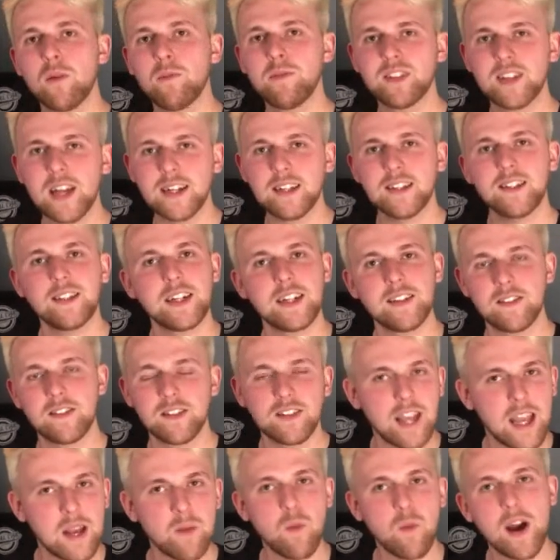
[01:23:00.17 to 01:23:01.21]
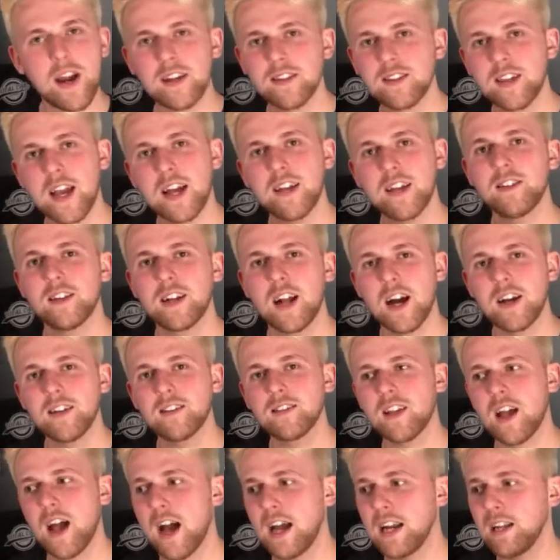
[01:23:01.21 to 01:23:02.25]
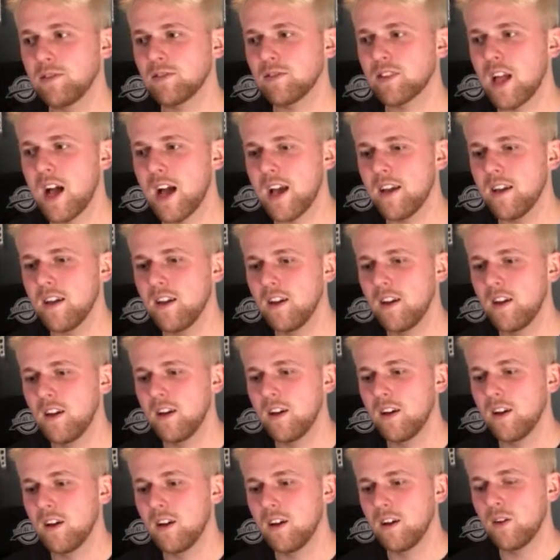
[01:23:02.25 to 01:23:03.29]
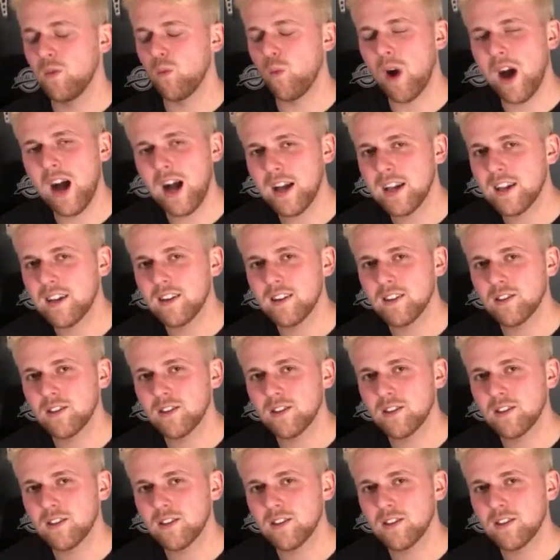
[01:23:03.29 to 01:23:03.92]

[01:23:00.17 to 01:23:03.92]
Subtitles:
was editing in the same way as Casey Neistat, and it was like, why?